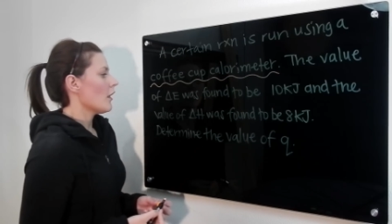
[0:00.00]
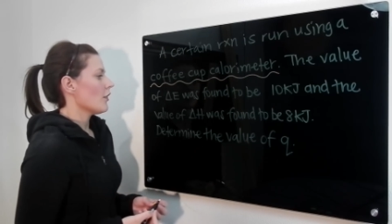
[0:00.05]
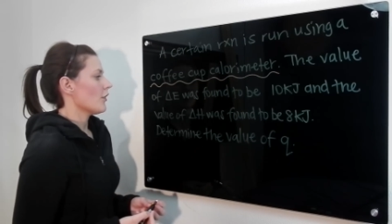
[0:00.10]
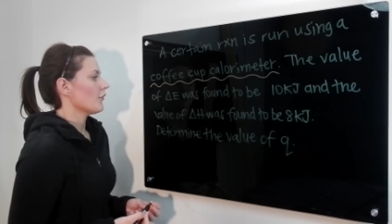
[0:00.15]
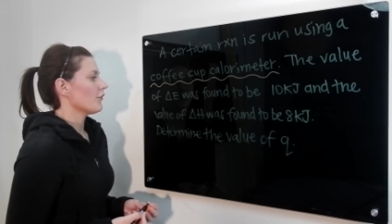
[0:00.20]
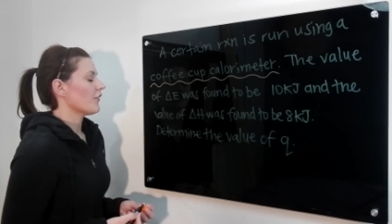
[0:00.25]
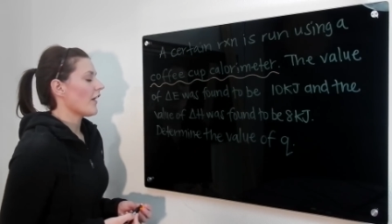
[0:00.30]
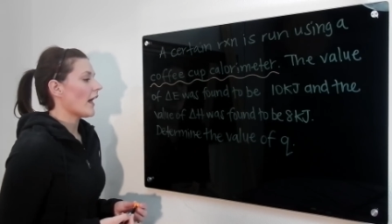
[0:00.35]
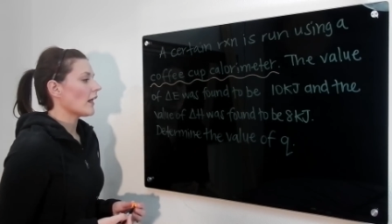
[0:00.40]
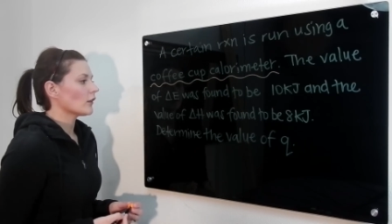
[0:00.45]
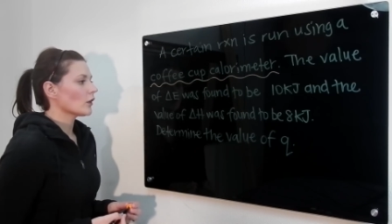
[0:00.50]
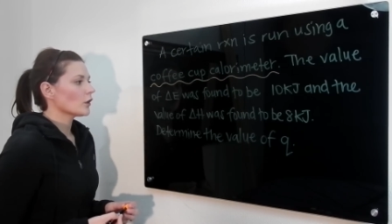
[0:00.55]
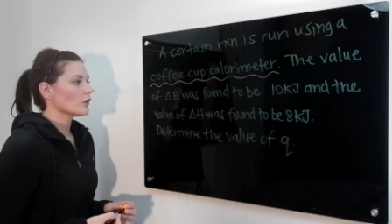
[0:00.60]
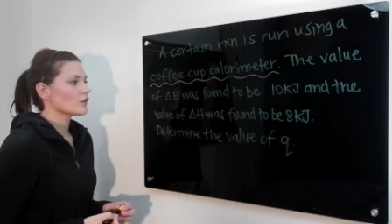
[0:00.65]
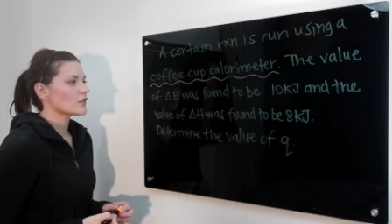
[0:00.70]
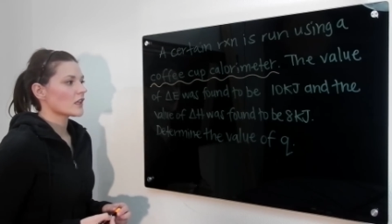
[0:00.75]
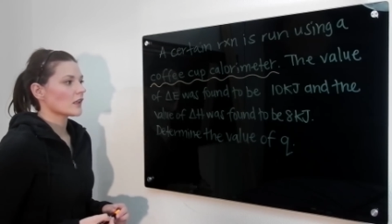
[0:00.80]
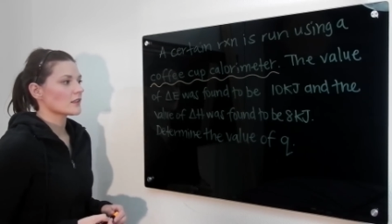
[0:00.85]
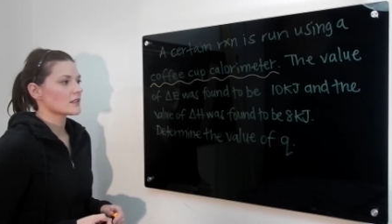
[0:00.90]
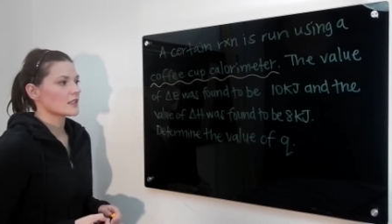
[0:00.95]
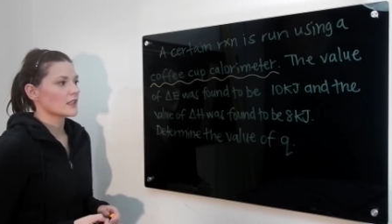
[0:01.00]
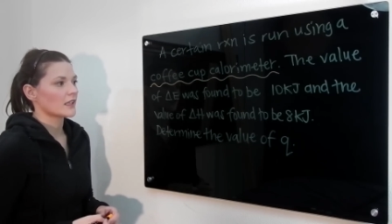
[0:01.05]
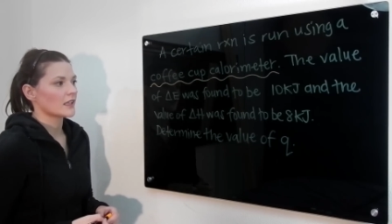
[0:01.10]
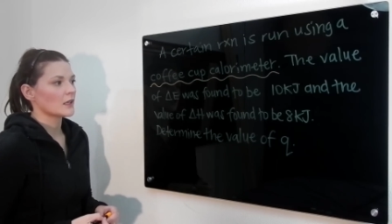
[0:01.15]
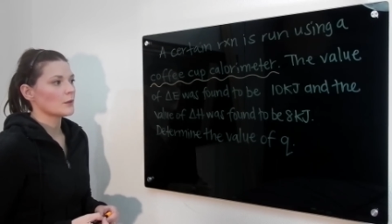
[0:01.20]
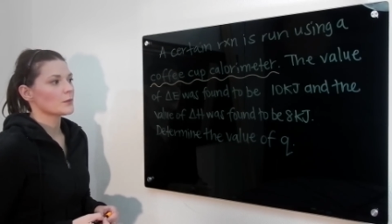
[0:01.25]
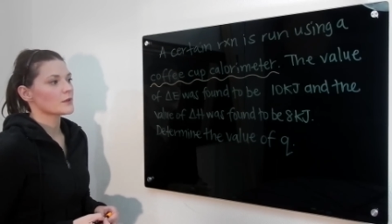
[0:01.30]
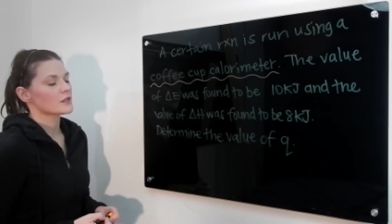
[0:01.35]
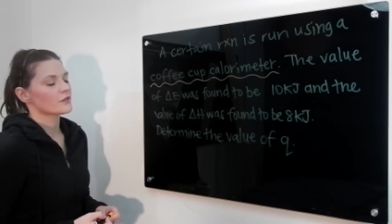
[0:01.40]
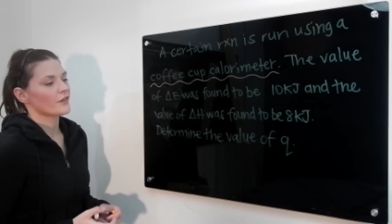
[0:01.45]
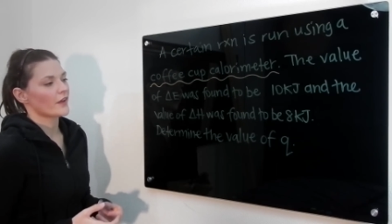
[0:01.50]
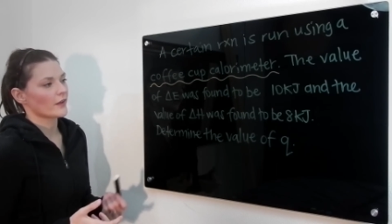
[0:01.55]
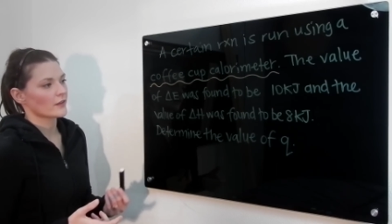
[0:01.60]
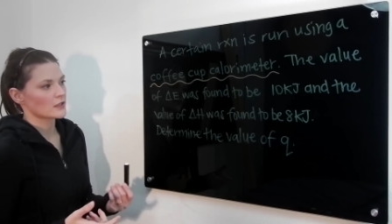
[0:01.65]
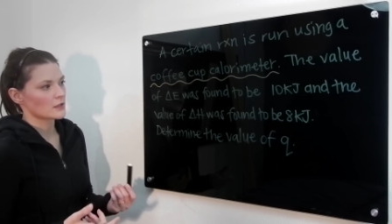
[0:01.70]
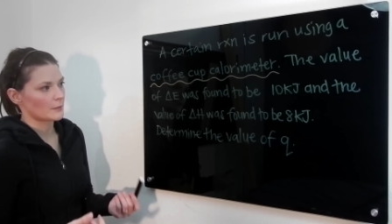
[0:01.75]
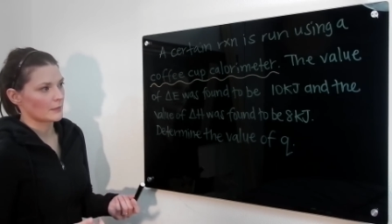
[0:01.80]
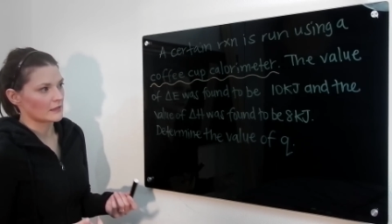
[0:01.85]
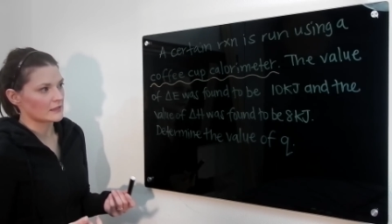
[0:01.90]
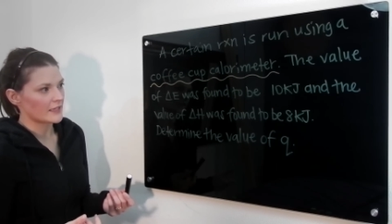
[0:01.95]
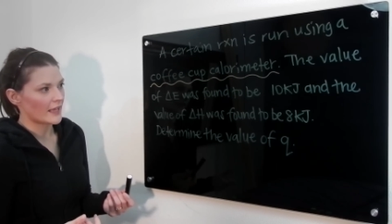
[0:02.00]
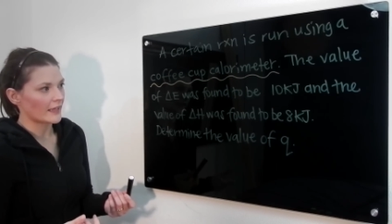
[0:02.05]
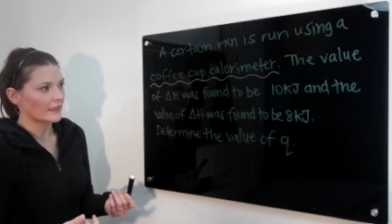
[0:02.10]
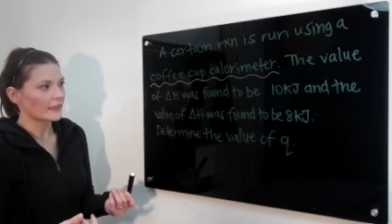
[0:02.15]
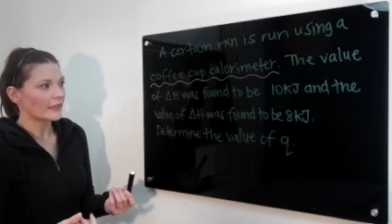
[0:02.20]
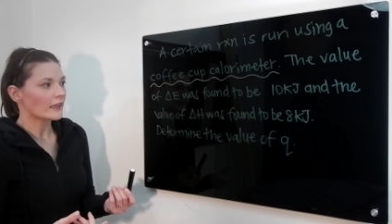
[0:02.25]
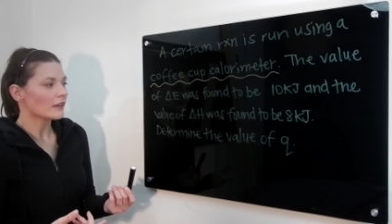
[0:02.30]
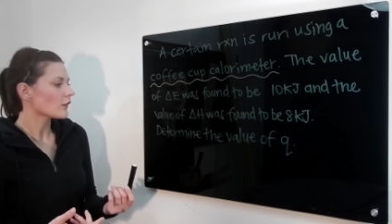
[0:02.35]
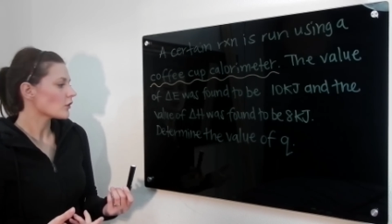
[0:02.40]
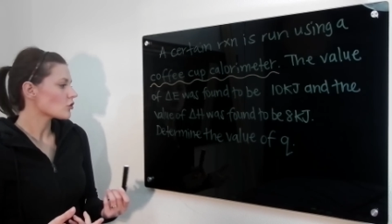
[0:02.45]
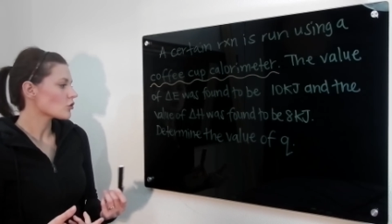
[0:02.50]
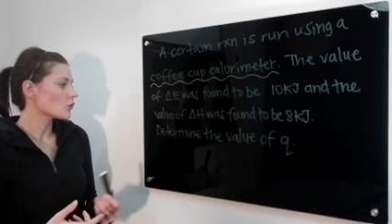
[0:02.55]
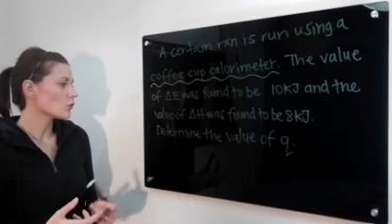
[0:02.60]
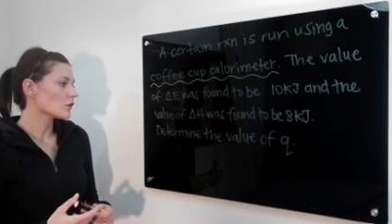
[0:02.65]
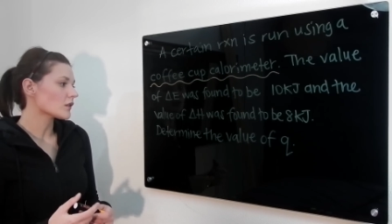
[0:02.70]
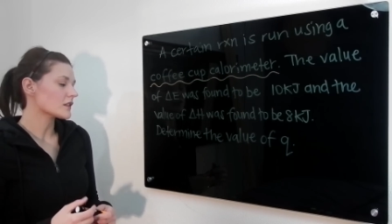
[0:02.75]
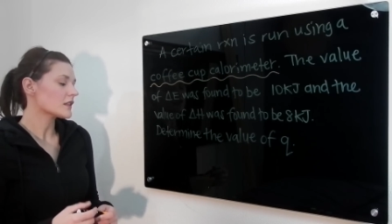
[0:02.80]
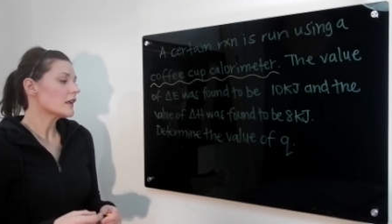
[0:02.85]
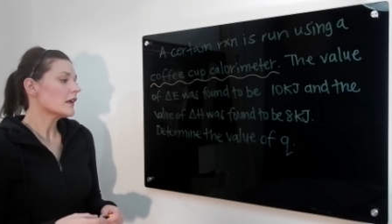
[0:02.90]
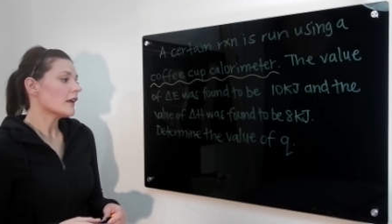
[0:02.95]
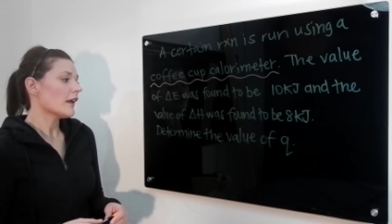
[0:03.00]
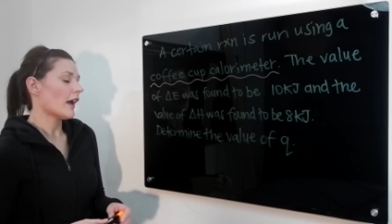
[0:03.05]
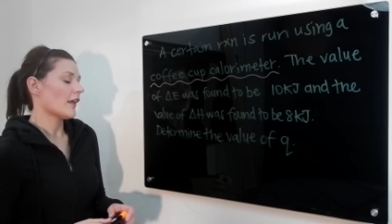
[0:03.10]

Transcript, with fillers: The value of delta E was found to be 10 kilojoules,